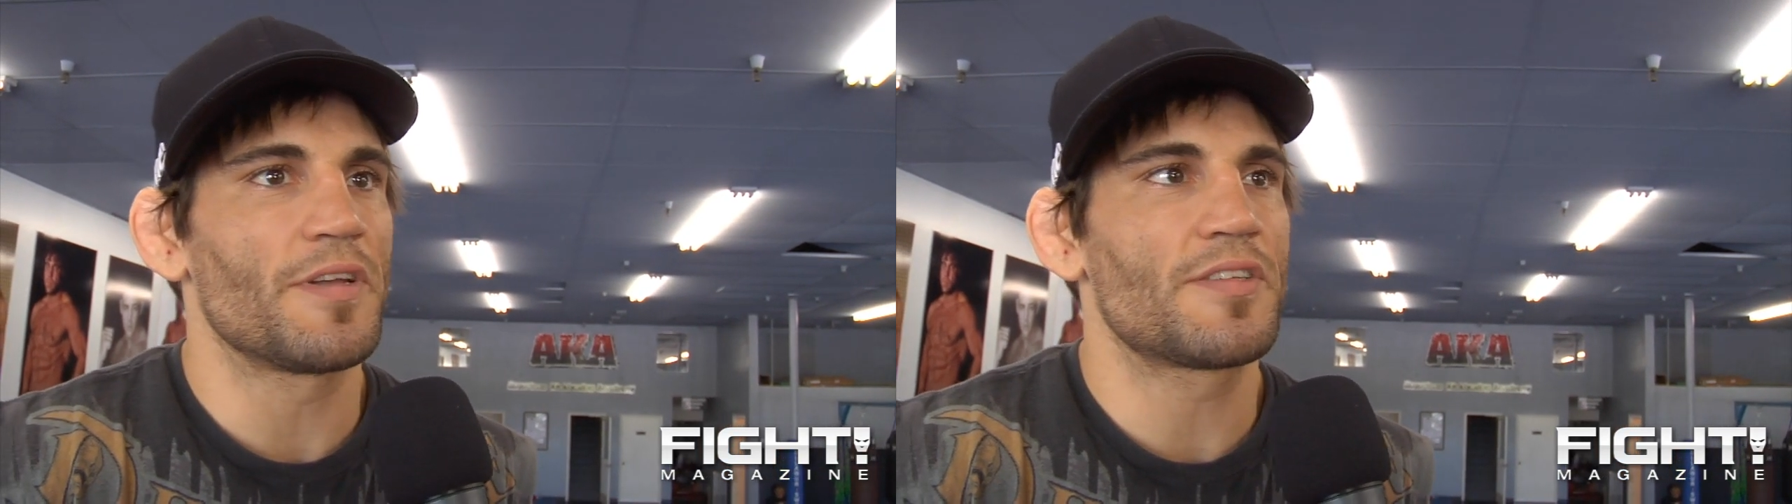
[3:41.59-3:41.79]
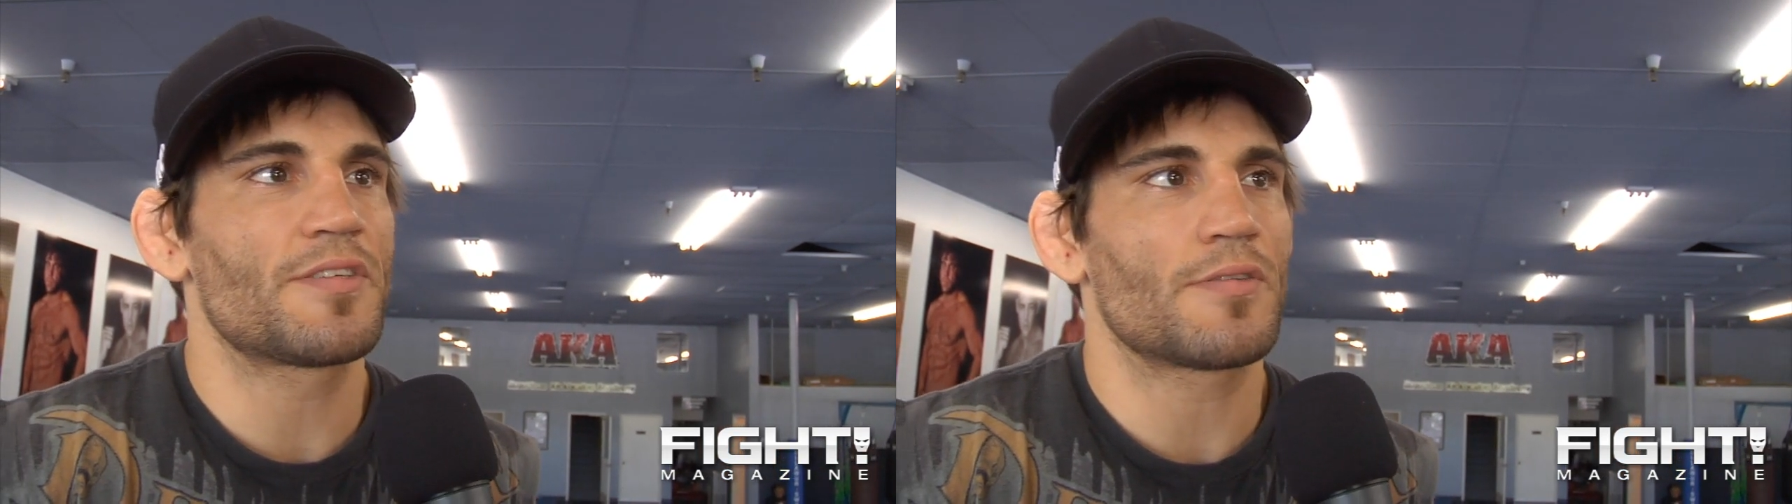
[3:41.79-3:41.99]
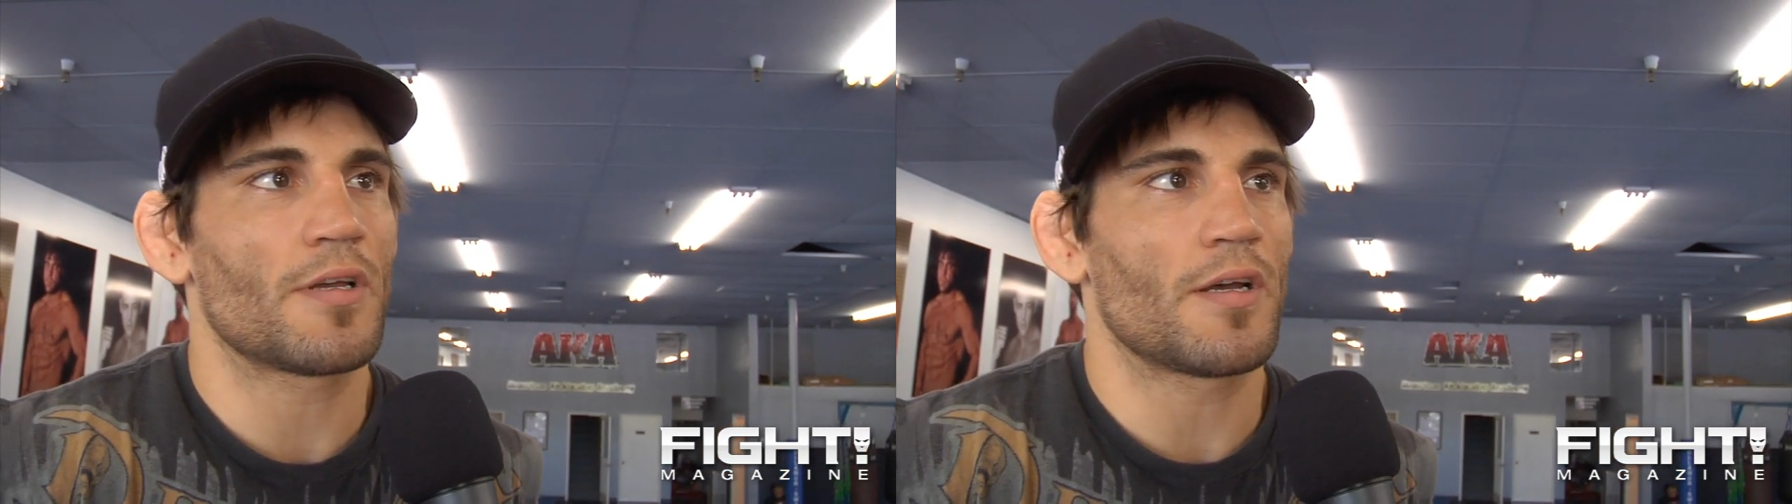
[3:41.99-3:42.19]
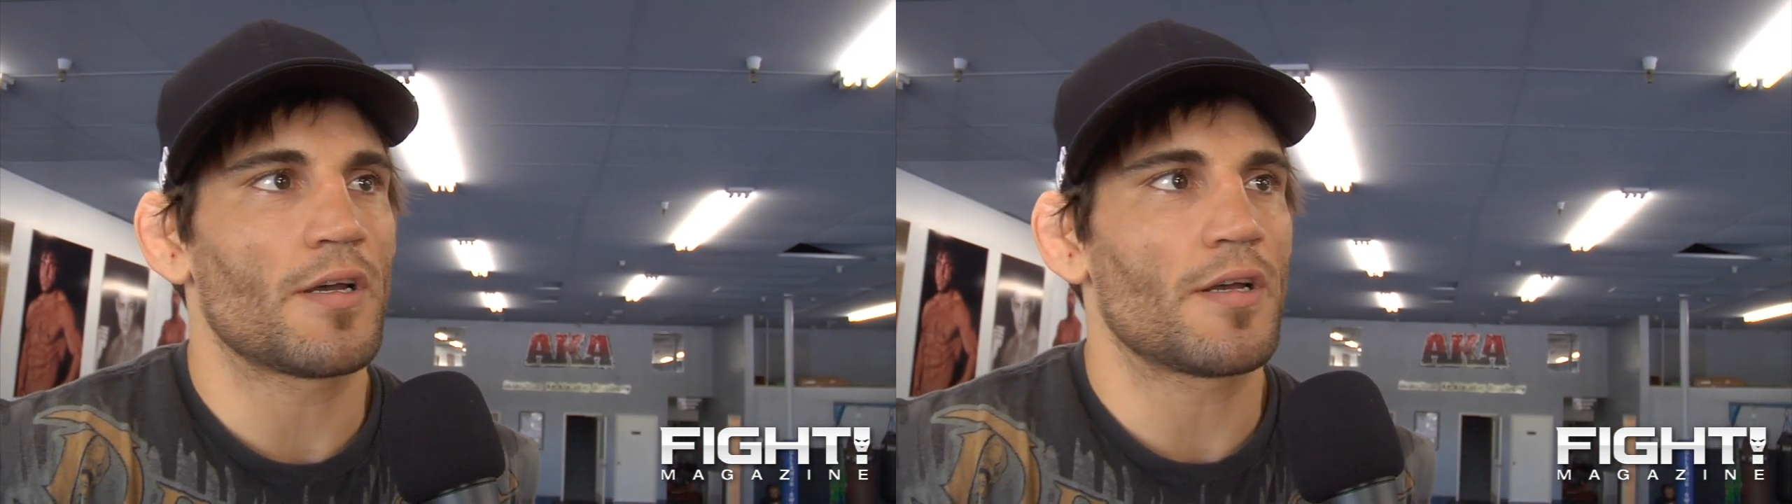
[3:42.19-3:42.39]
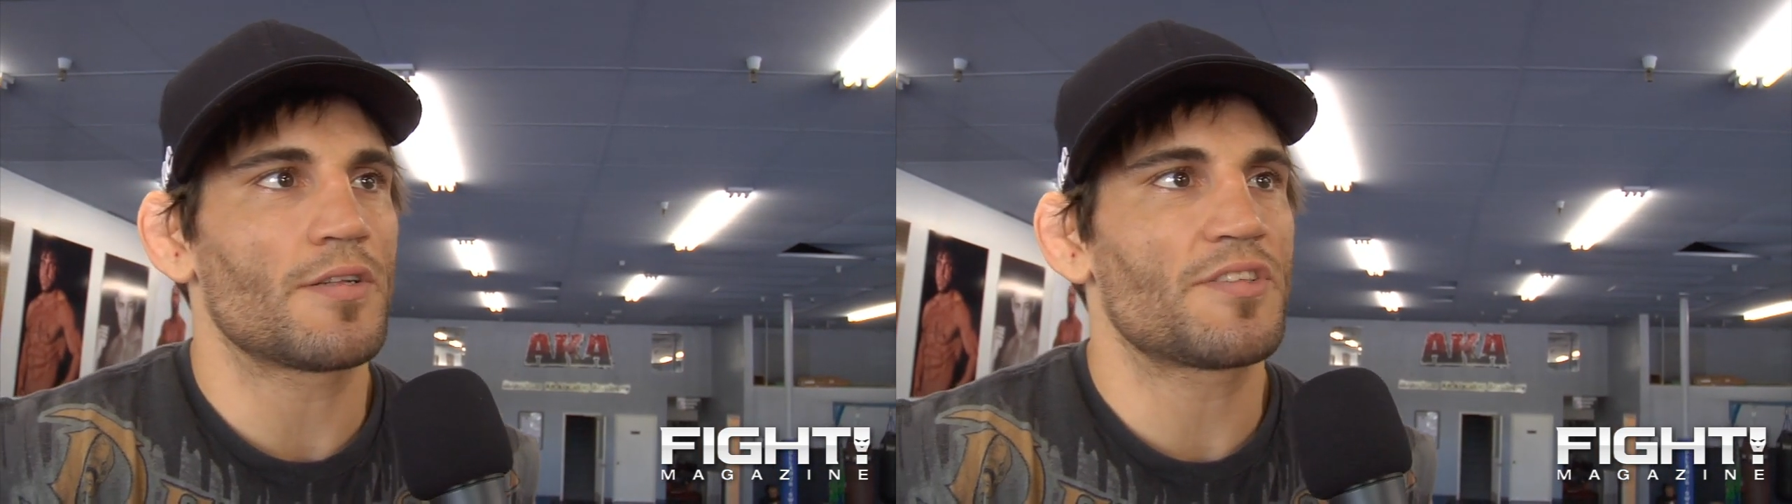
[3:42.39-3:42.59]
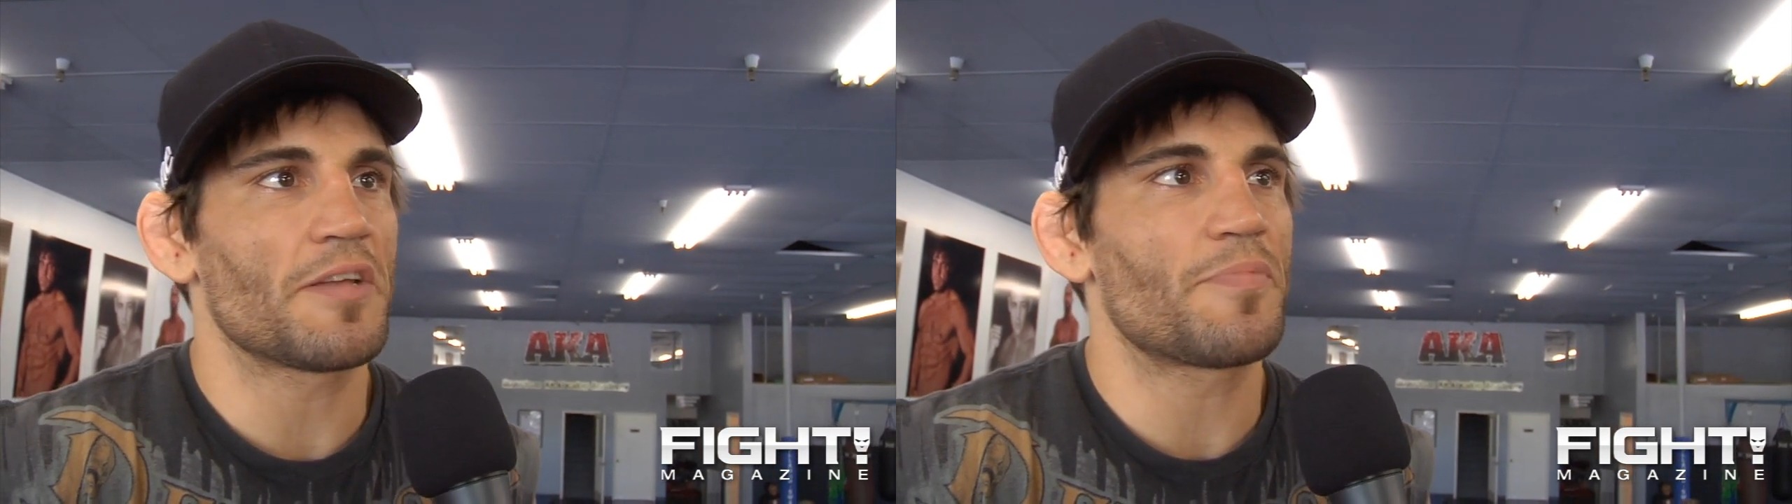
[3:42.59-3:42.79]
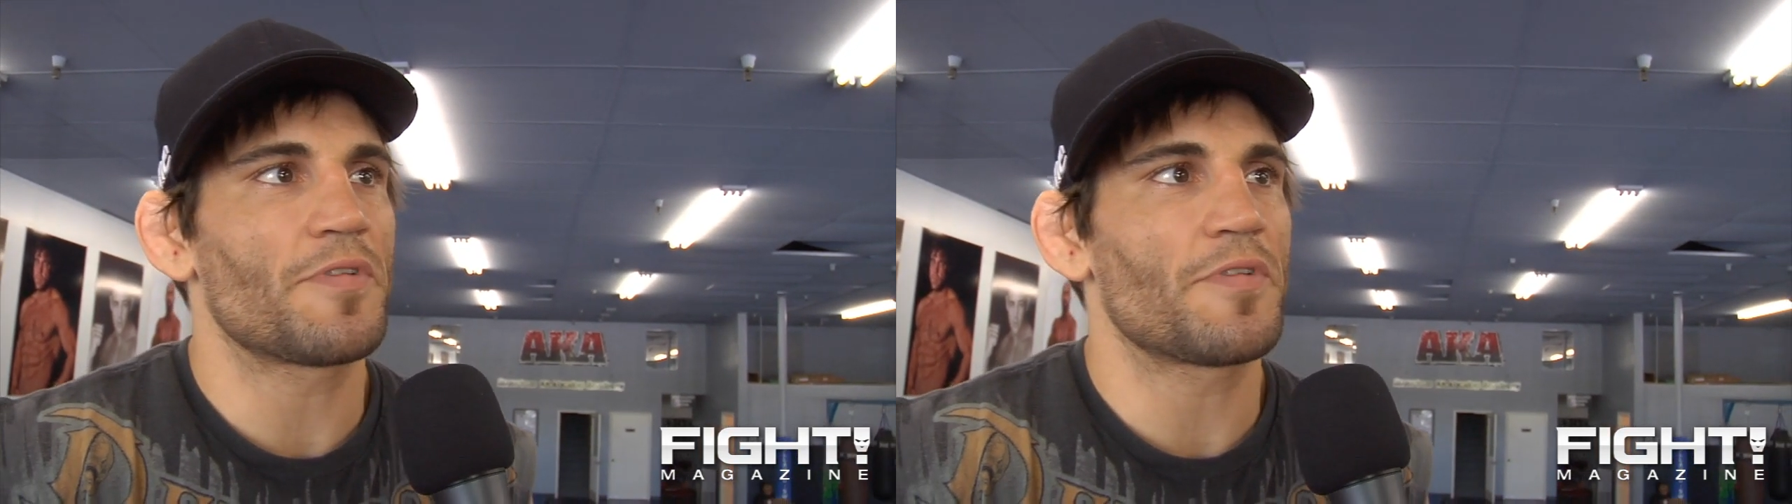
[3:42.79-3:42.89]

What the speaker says: beats St.